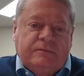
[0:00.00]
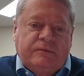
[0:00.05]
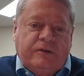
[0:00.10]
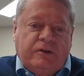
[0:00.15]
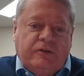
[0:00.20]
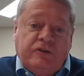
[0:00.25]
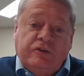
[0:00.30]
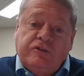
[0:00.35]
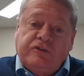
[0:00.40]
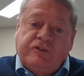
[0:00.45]

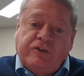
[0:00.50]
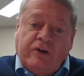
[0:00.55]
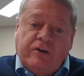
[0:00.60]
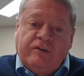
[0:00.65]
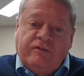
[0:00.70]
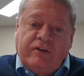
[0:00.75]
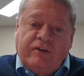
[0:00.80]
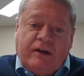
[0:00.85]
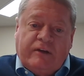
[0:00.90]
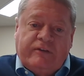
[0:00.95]
The Jews
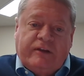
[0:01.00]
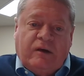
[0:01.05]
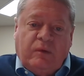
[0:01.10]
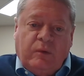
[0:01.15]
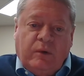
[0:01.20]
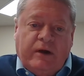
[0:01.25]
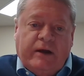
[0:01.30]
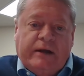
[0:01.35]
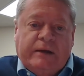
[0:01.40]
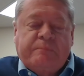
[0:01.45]
certainly felt that
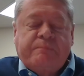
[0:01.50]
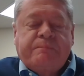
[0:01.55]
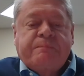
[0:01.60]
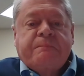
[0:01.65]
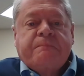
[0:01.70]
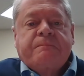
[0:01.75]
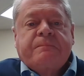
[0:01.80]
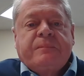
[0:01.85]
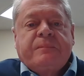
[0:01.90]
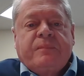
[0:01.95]
way
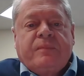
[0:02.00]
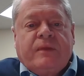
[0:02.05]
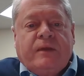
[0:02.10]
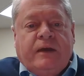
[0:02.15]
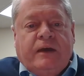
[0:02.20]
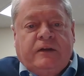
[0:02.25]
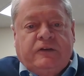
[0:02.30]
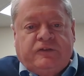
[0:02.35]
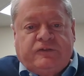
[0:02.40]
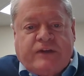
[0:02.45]

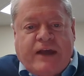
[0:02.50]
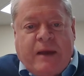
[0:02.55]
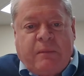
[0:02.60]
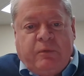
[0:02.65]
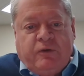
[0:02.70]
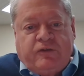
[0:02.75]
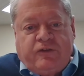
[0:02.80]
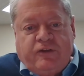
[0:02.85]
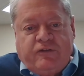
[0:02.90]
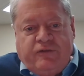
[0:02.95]
and
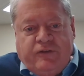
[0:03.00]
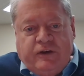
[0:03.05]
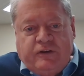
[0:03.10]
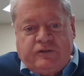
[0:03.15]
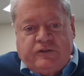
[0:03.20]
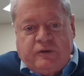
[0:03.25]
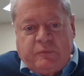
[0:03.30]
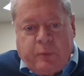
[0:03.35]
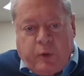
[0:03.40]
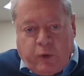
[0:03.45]
established the
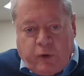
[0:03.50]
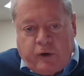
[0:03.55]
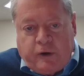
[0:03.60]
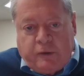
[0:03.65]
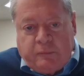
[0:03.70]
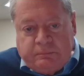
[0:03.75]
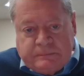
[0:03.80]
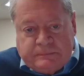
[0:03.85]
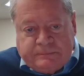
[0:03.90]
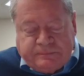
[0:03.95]
Feast of
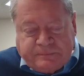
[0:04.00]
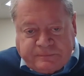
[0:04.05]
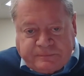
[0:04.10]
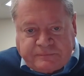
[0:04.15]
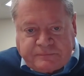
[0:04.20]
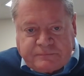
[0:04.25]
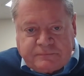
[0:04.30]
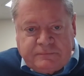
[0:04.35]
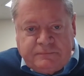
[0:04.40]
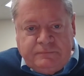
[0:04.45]
Purim,
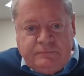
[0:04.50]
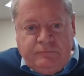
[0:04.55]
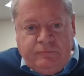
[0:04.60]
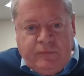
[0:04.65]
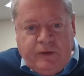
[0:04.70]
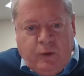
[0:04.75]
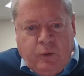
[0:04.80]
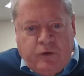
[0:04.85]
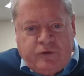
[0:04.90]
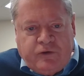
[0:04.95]

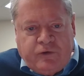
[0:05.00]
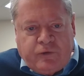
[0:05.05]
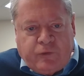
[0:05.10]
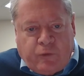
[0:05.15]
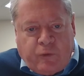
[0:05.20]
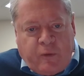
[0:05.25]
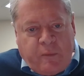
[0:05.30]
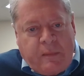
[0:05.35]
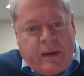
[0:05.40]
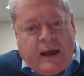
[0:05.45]
which is
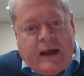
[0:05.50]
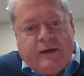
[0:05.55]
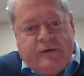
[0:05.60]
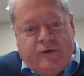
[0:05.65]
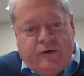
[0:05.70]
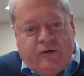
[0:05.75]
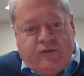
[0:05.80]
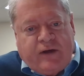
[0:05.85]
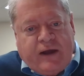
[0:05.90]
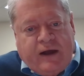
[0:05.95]
a
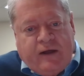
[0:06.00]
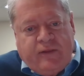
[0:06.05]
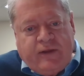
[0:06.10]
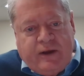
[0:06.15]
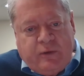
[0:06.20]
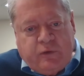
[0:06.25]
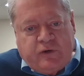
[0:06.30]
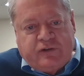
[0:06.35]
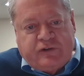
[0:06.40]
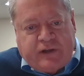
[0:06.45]
reminder of how
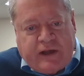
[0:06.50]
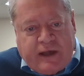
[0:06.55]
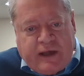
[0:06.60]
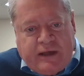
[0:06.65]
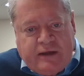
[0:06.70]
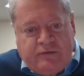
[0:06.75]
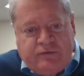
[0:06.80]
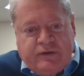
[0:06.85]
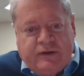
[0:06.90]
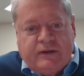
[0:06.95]
they were
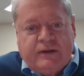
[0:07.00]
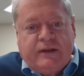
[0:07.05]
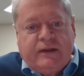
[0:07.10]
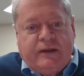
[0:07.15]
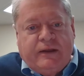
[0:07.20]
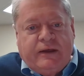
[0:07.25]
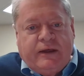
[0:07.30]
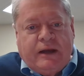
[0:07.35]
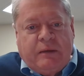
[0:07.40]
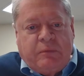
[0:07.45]
saved
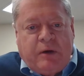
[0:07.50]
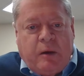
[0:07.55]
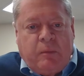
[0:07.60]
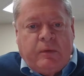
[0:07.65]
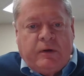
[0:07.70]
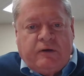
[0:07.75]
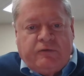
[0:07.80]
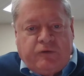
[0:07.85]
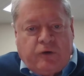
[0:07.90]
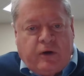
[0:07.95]
in a
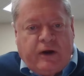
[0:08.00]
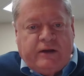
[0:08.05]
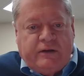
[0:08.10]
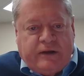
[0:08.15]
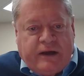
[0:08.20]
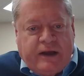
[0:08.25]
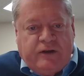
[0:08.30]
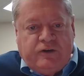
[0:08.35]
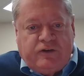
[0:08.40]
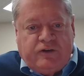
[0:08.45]
moment of great
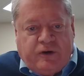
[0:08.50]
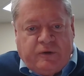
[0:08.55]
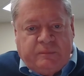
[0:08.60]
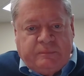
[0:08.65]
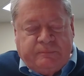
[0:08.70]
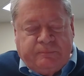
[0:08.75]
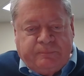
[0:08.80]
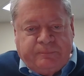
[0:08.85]
danger.